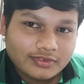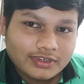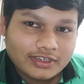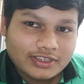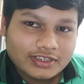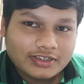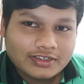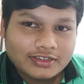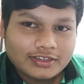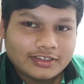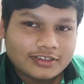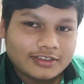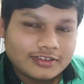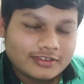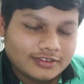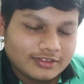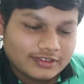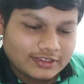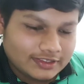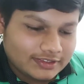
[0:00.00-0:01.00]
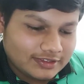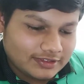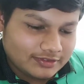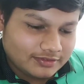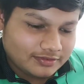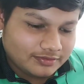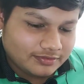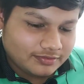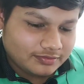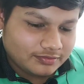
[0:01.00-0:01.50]

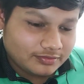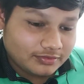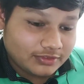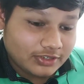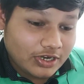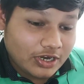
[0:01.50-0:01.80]
(silence)